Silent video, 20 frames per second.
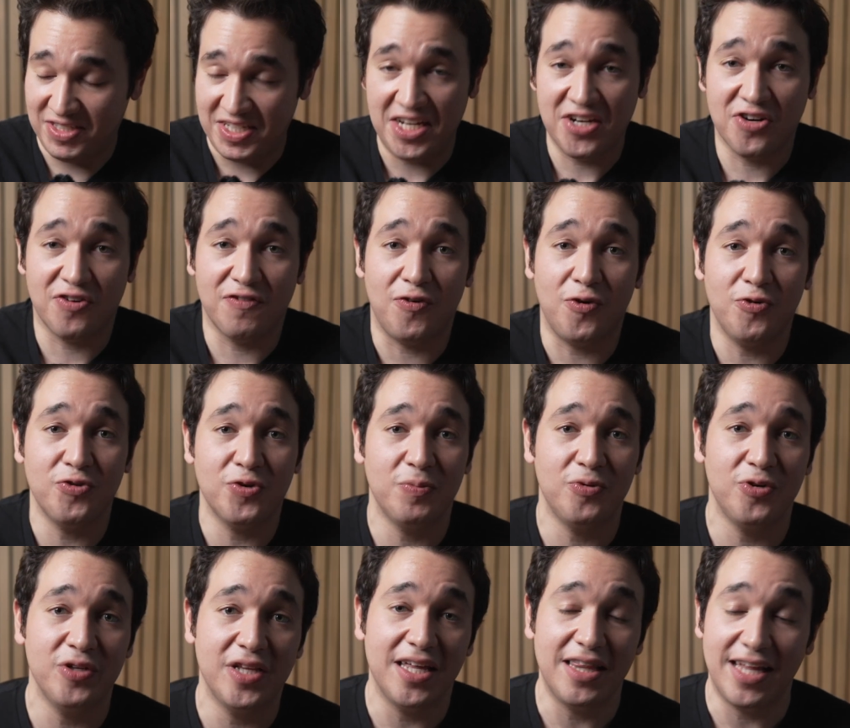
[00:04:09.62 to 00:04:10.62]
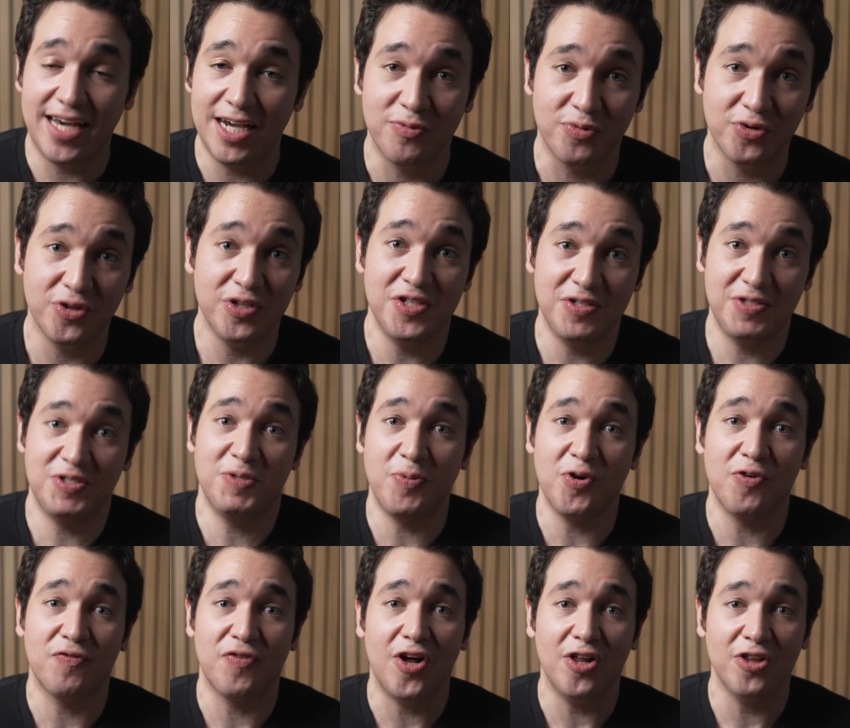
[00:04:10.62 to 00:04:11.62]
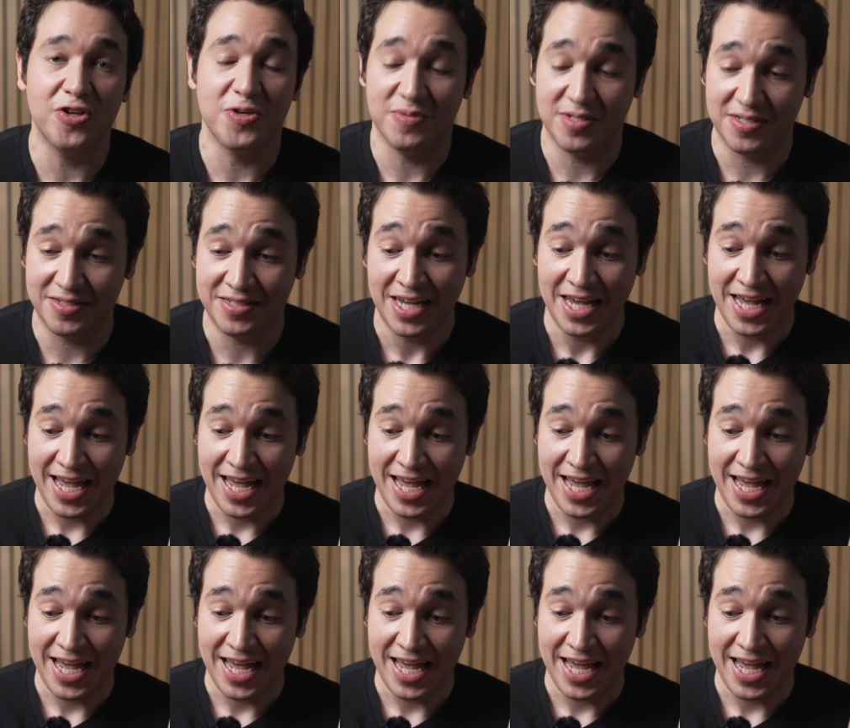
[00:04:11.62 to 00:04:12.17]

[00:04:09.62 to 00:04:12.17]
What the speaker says: seeing her vulnerable in that line really spoke volumes as